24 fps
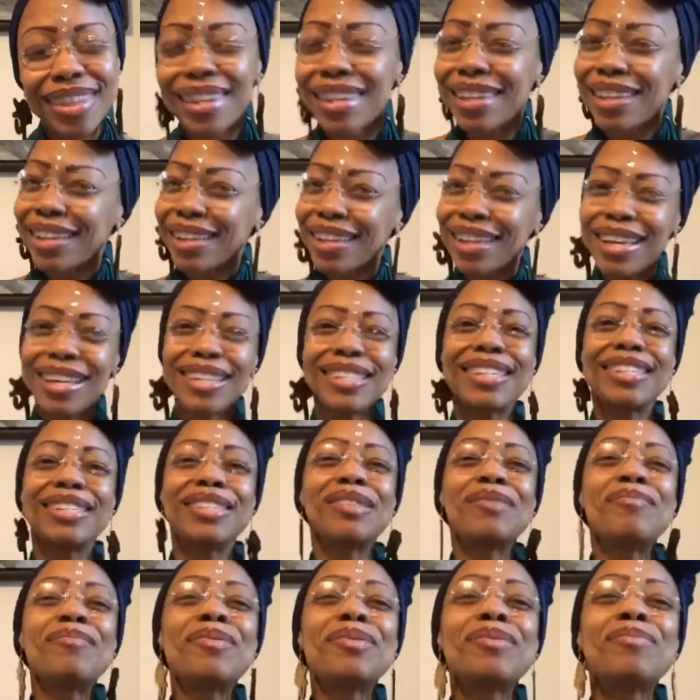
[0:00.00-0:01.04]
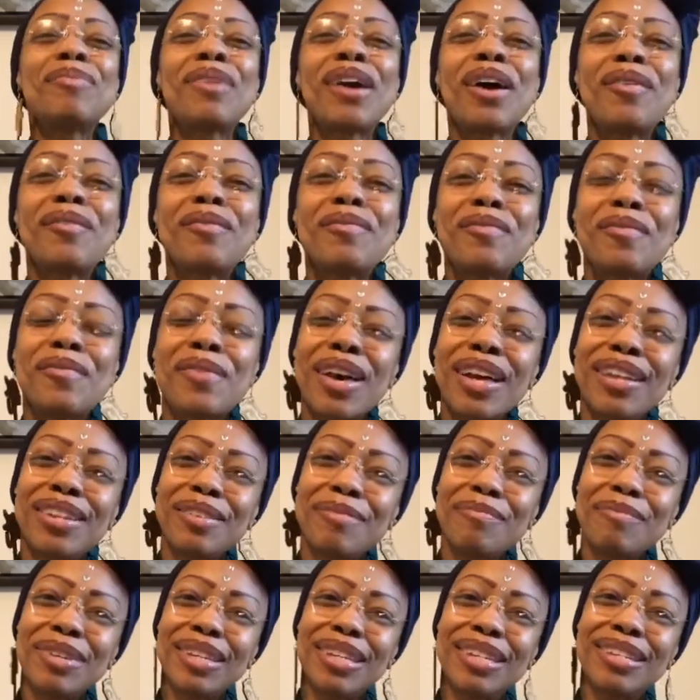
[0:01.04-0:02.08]
Because it's the most powerful
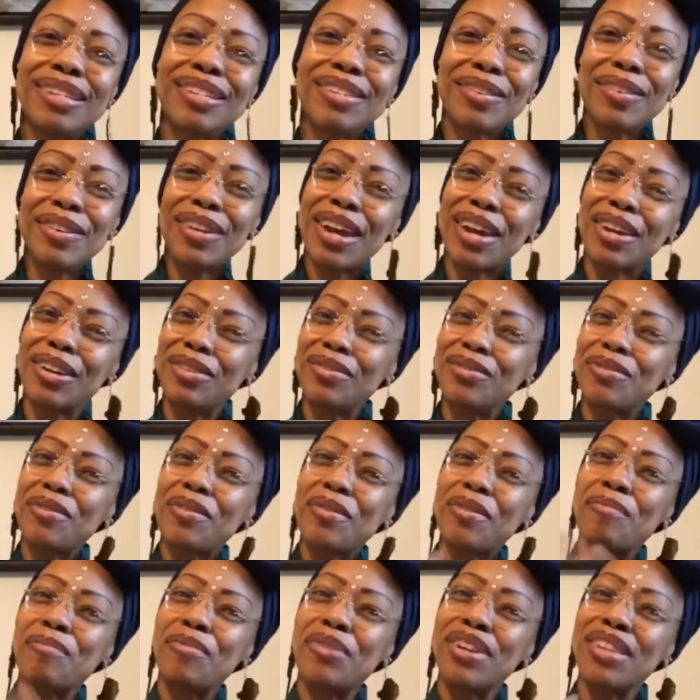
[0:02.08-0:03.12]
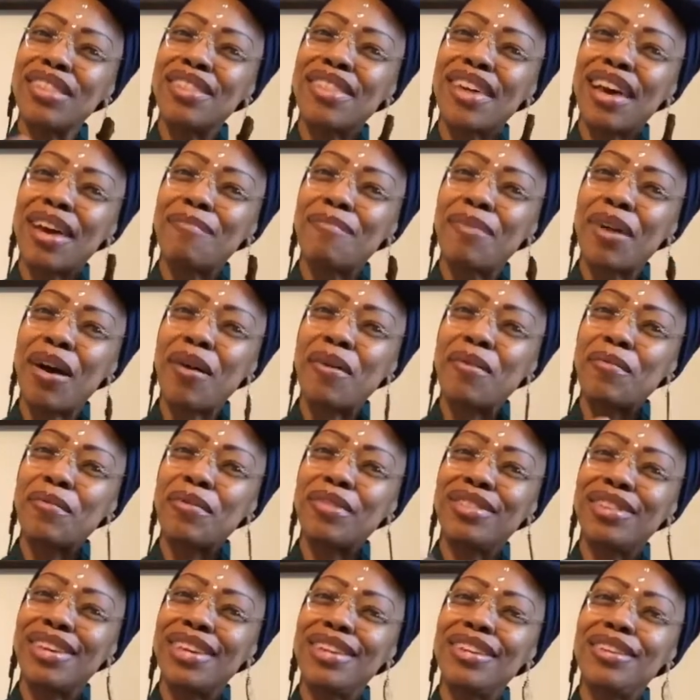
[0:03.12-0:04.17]
element. So you got to draw upon that power
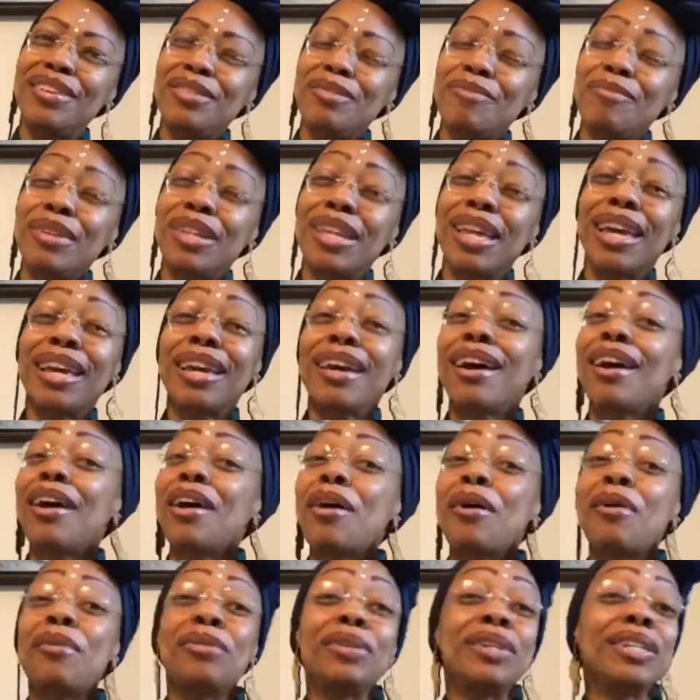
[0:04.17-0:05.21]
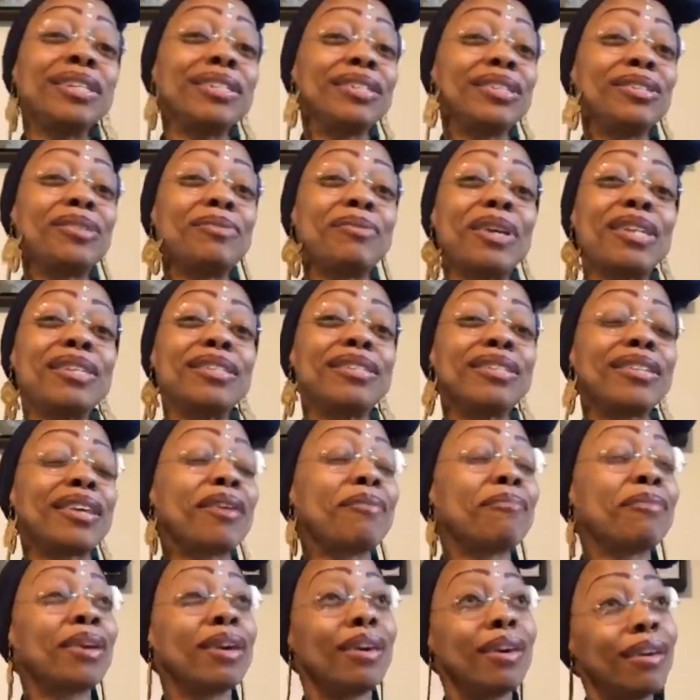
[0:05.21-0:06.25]
within you to be like, oh, this situation's
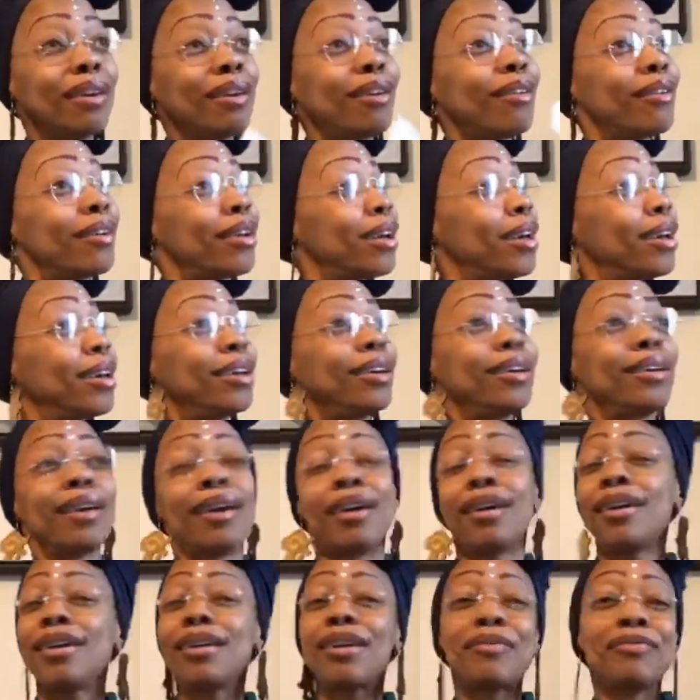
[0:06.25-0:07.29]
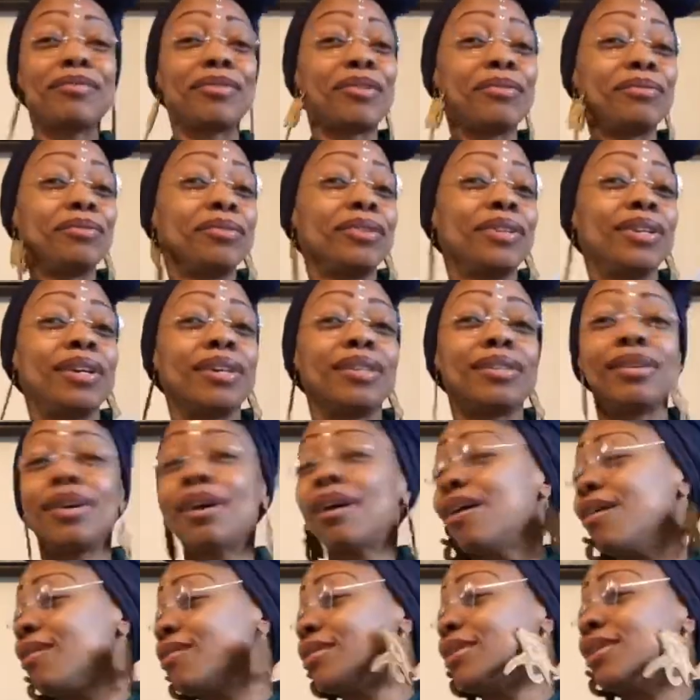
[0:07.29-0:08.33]
coming. Okay. How can I flow through this?
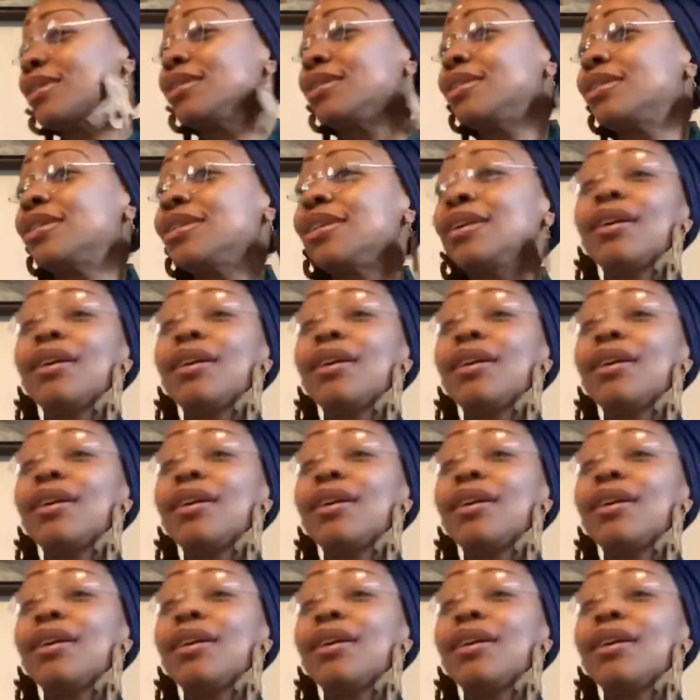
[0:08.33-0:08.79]
Oh, this is it.